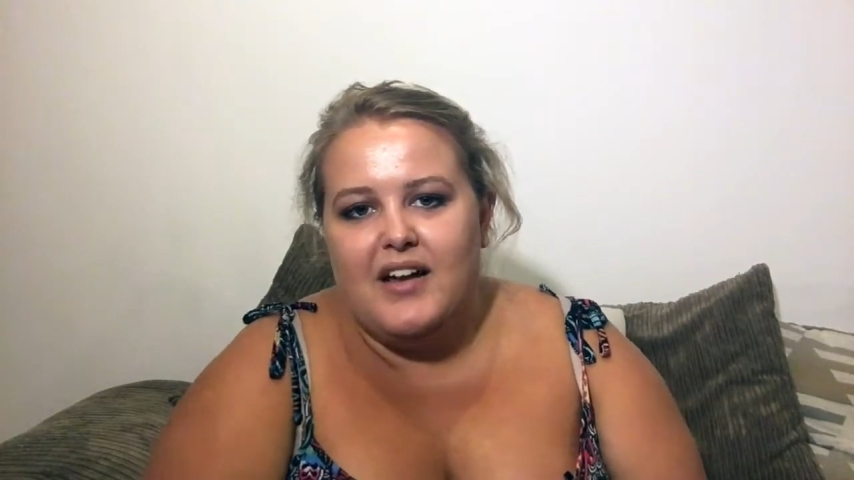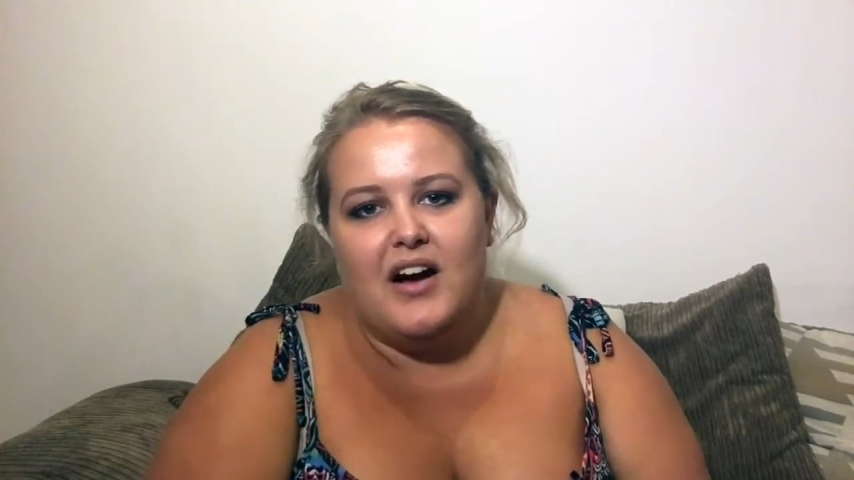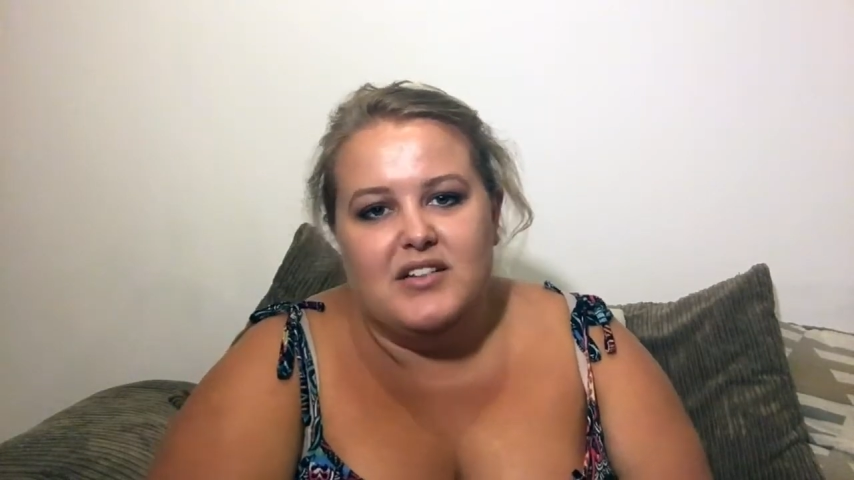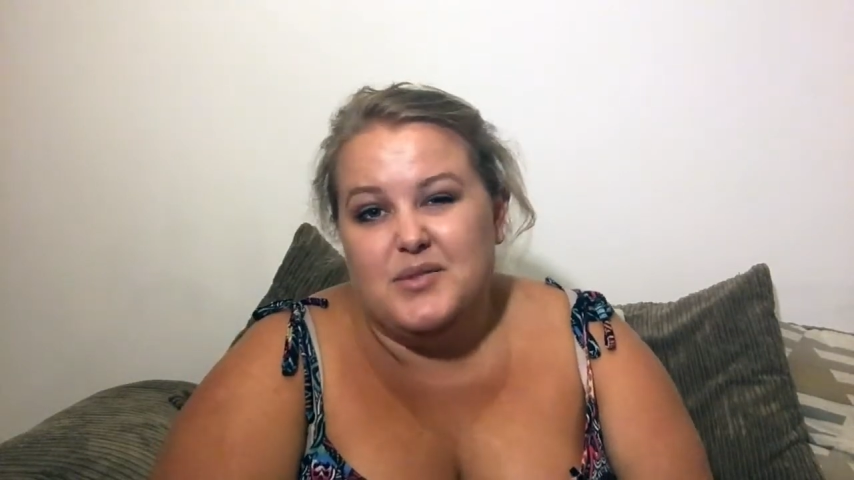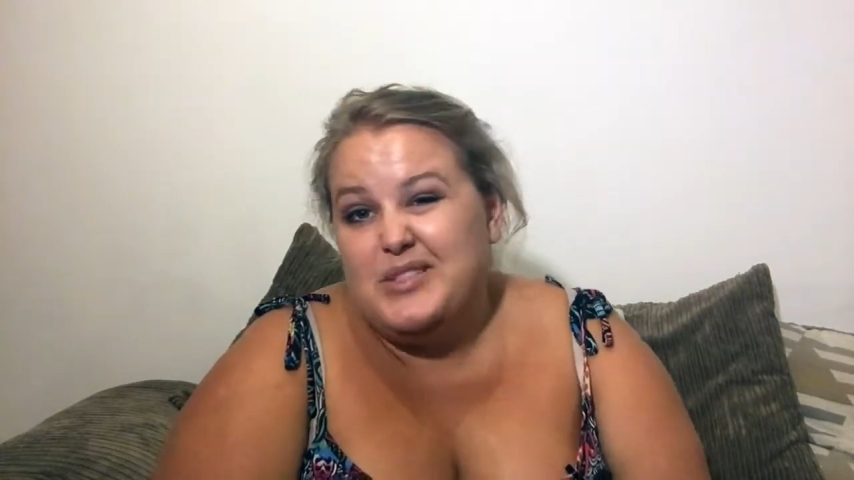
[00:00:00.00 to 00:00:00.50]

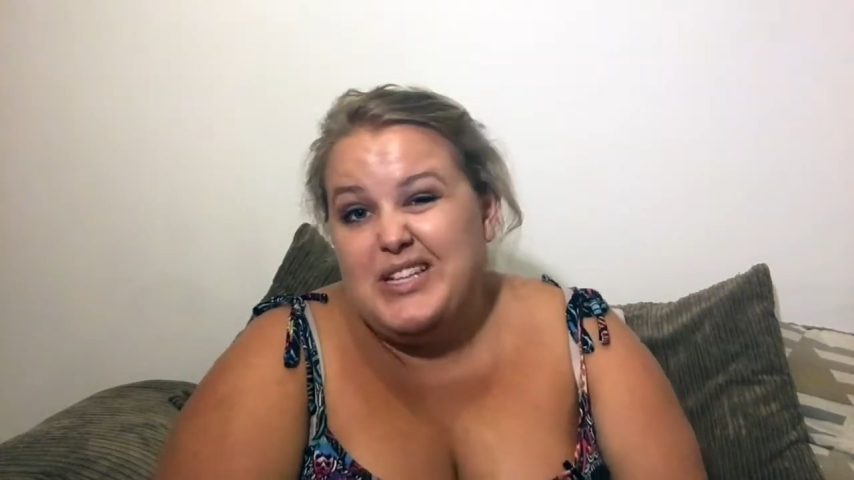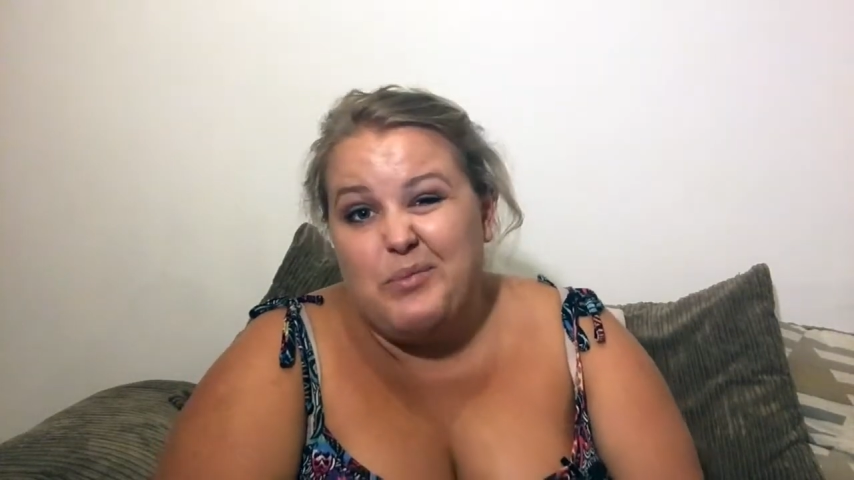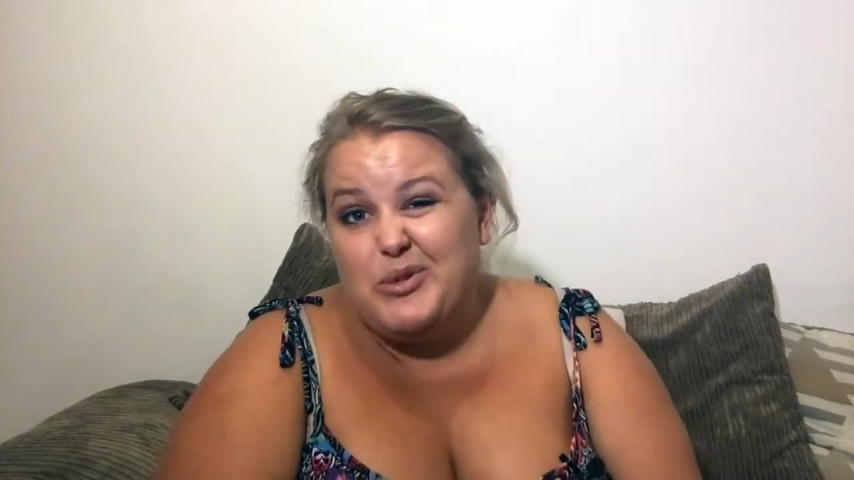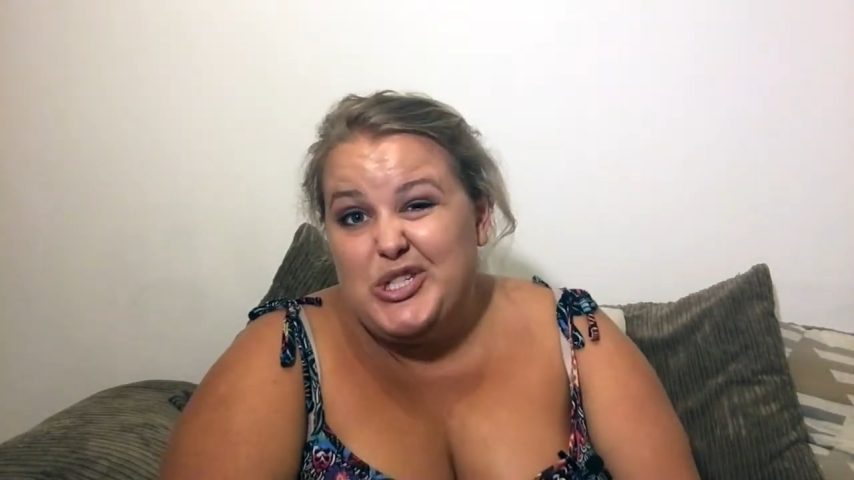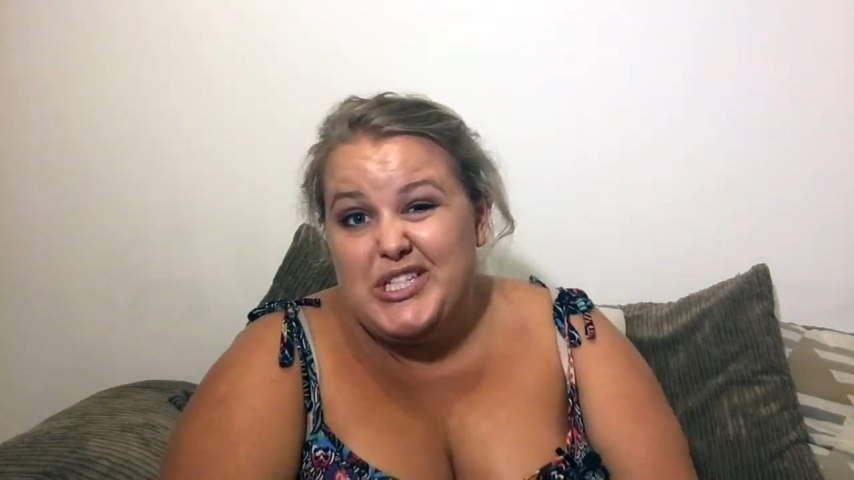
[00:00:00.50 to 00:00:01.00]
carts with
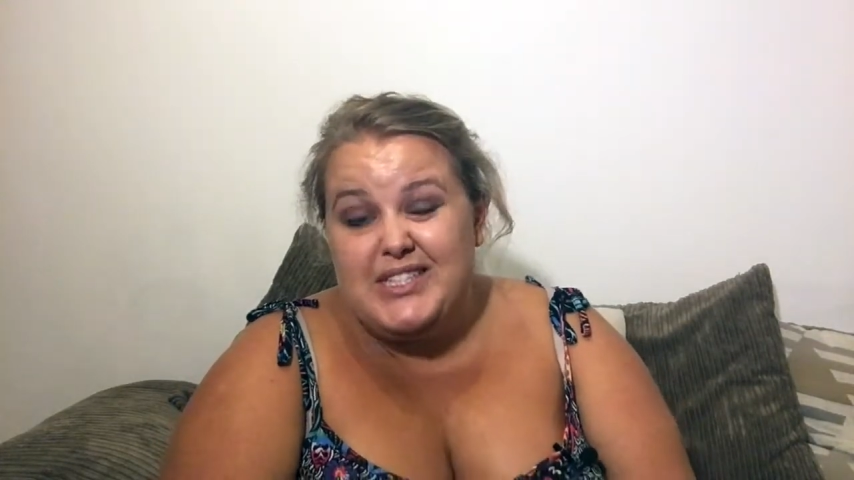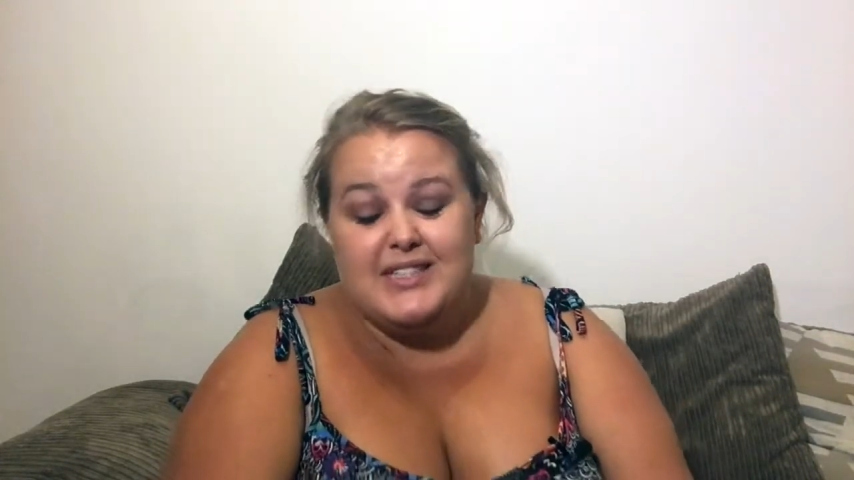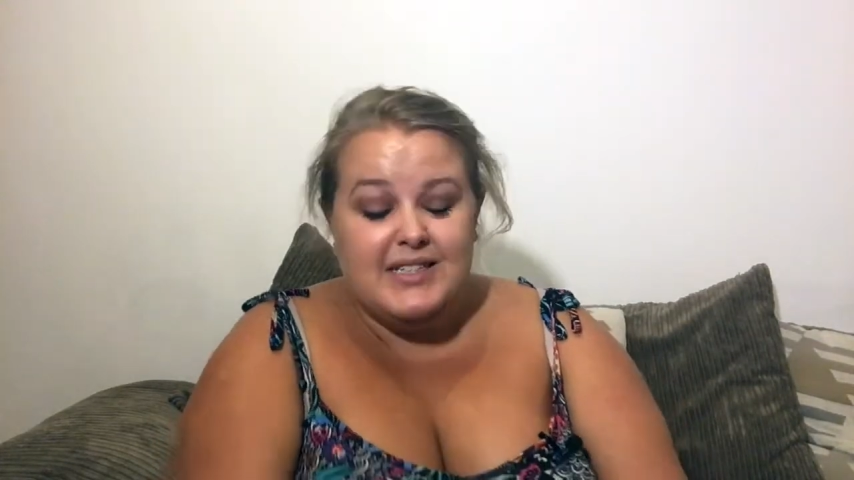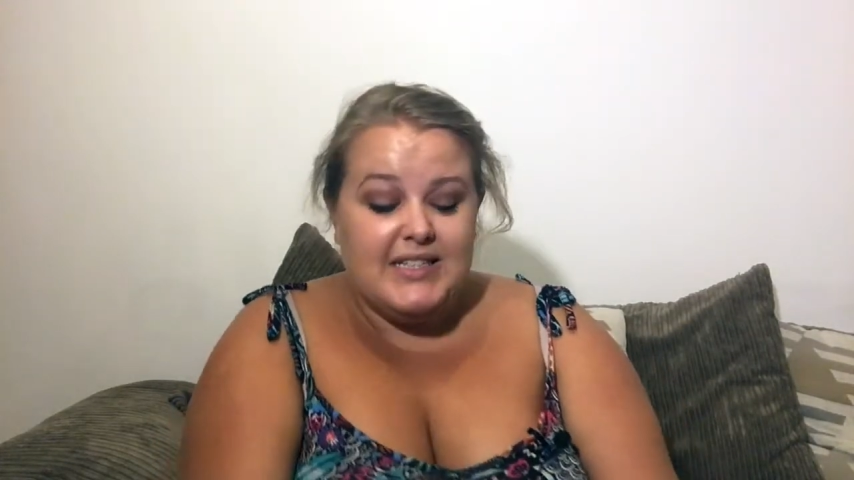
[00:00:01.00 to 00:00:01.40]
sandwiches.